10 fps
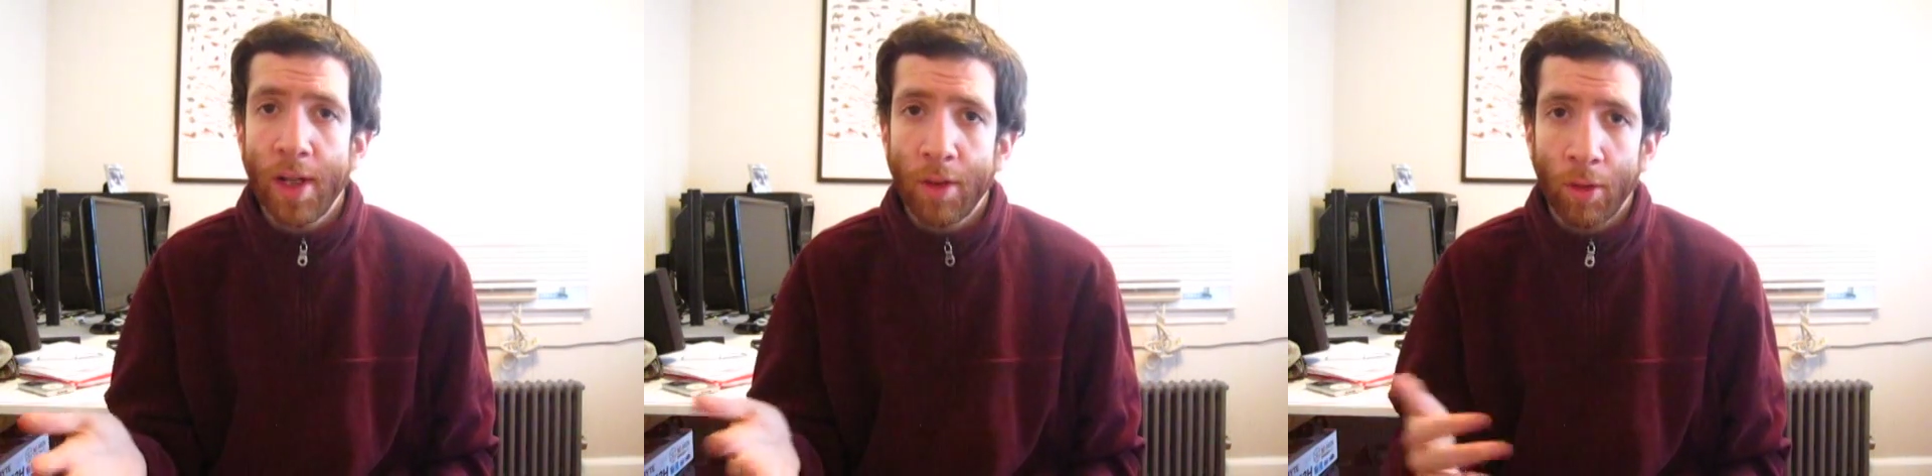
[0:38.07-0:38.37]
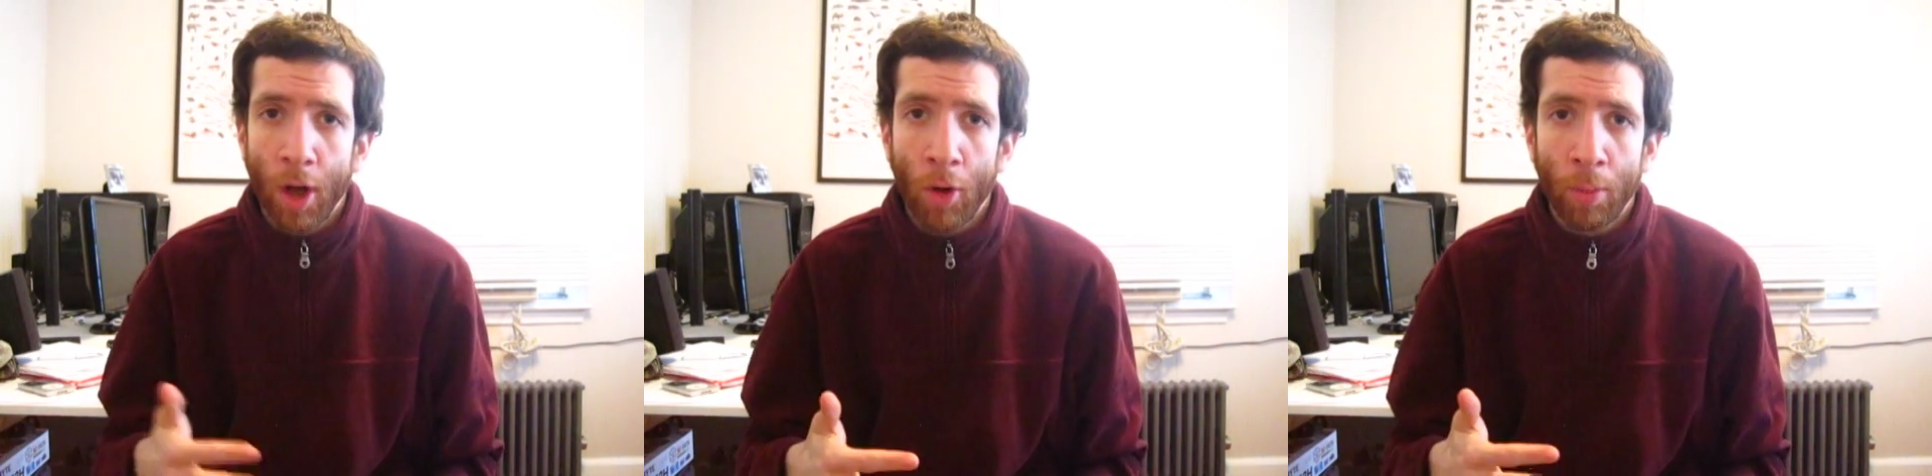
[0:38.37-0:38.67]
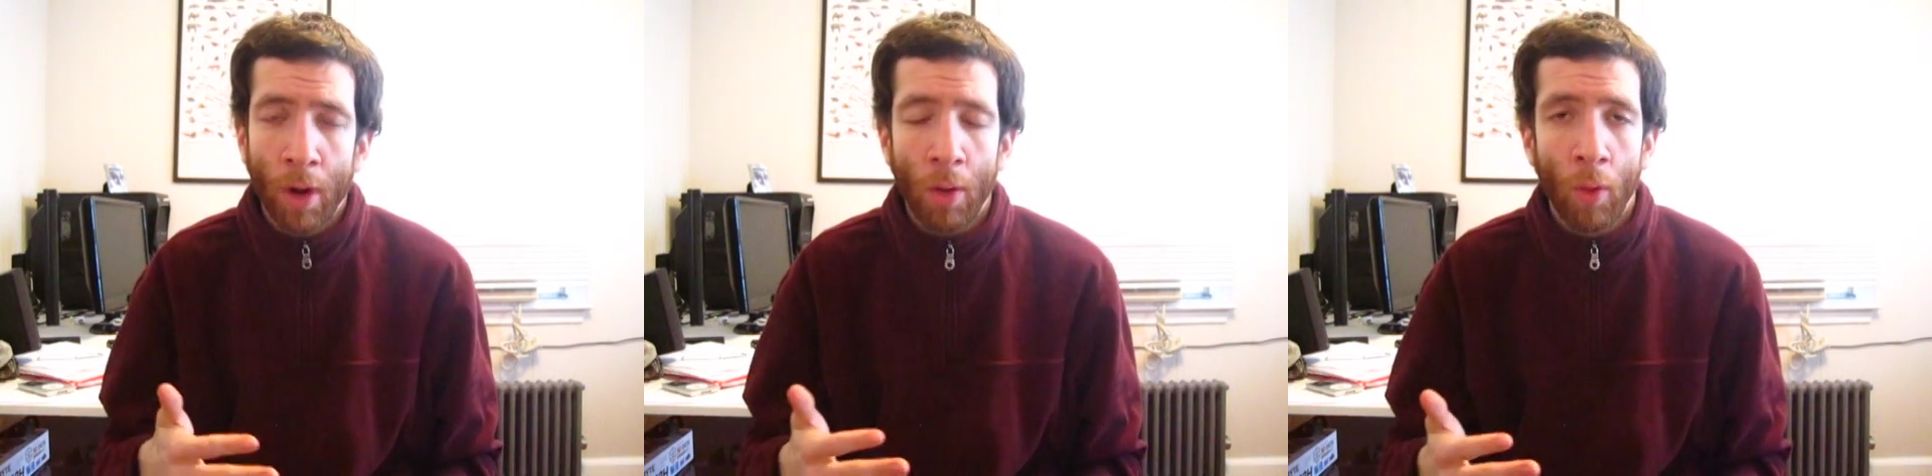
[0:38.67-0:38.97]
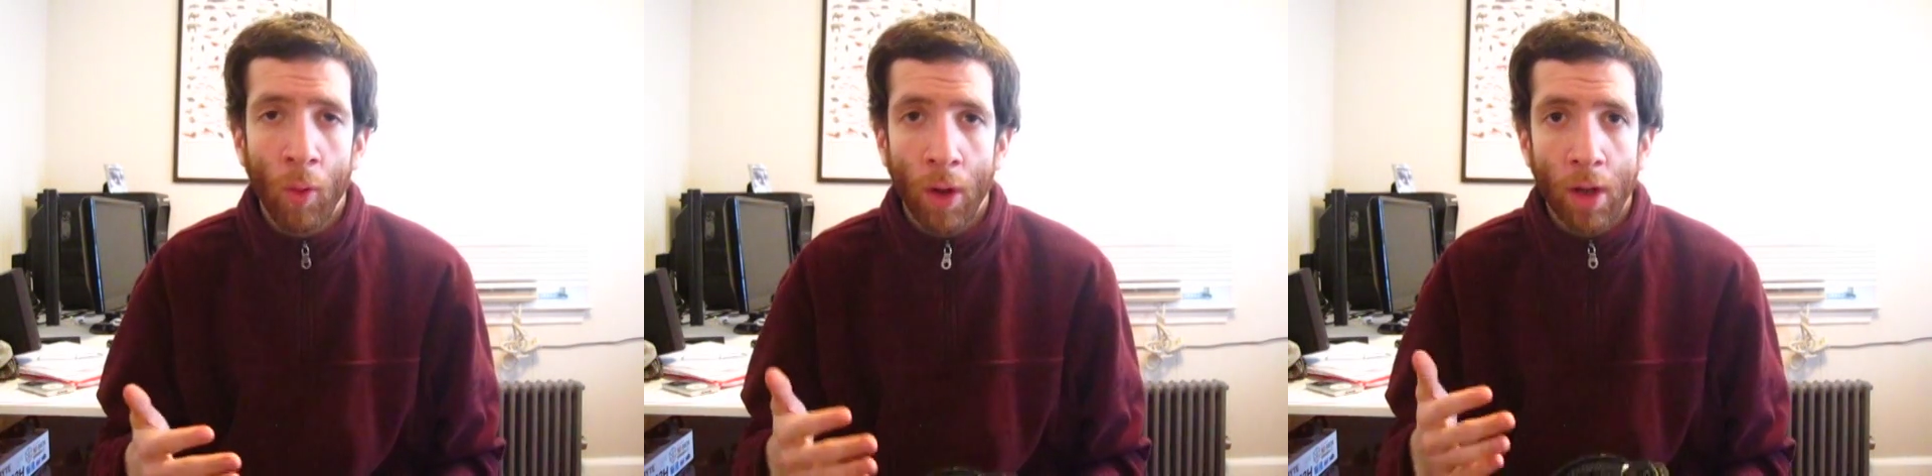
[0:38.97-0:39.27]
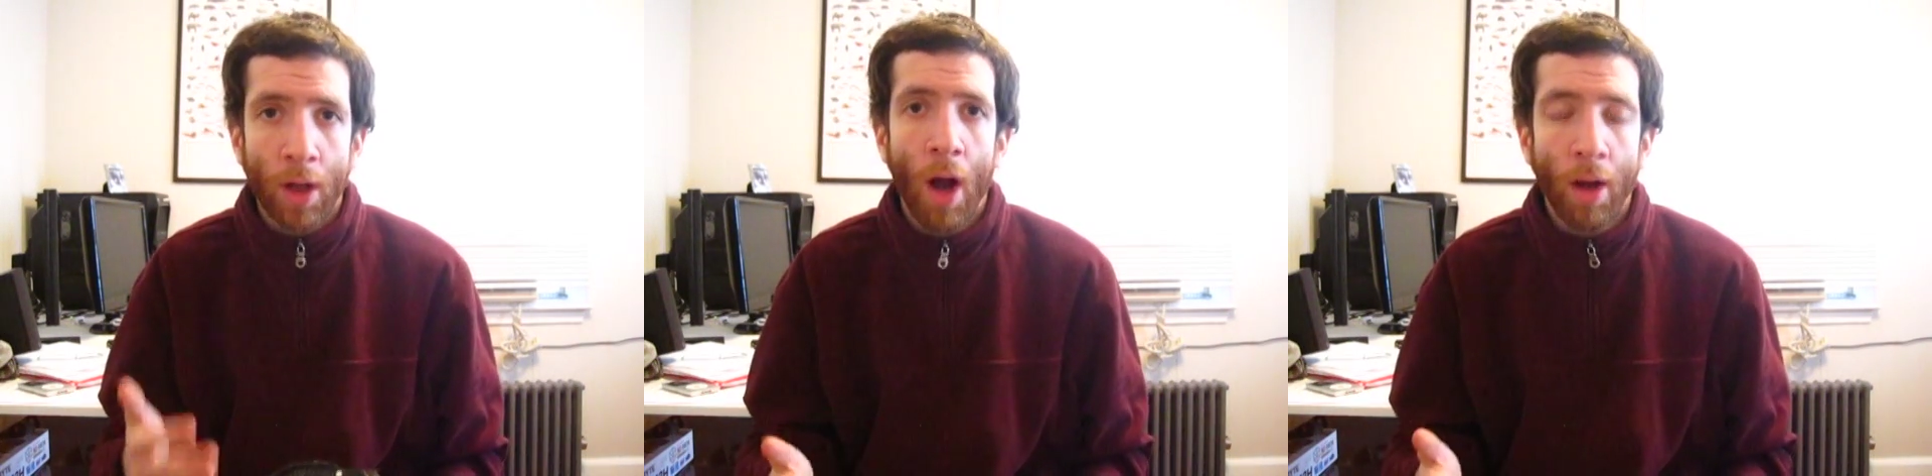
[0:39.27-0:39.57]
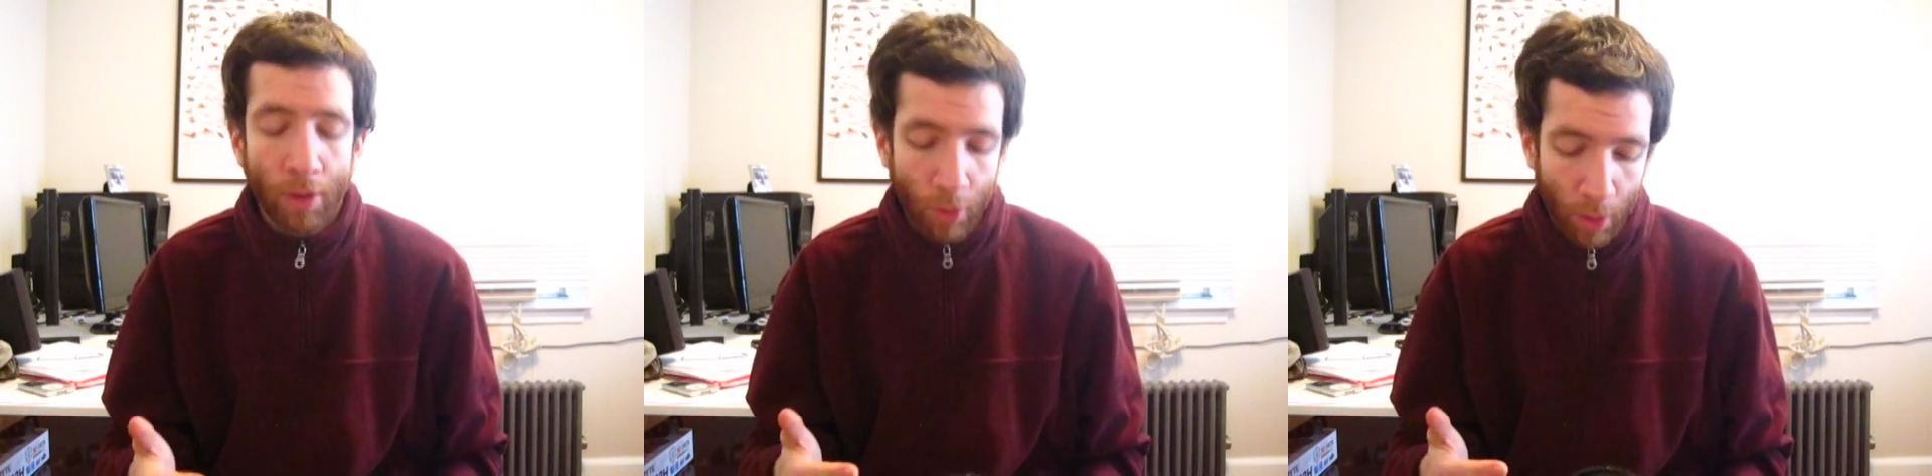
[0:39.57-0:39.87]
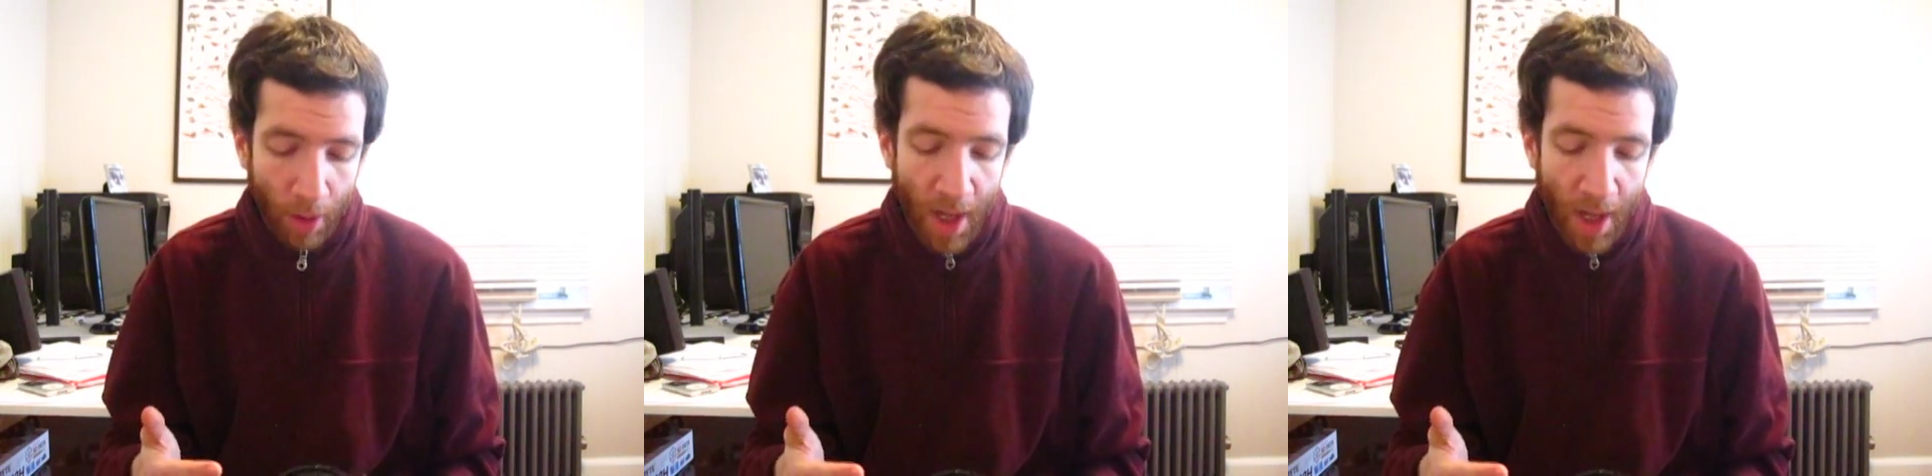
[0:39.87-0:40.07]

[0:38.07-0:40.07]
either a GoPro or a Contour,